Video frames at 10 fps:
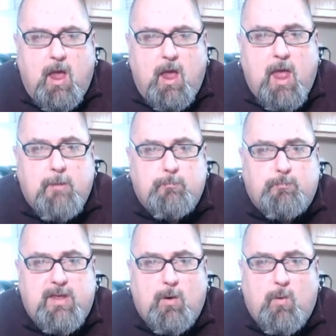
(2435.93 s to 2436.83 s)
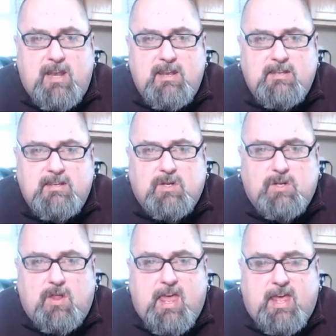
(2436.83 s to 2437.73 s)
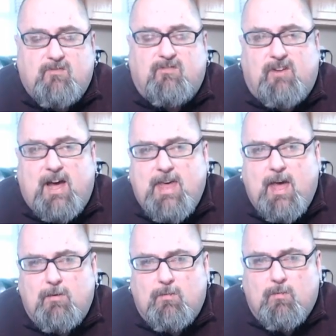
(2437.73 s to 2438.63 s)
and be a witness so that they can find that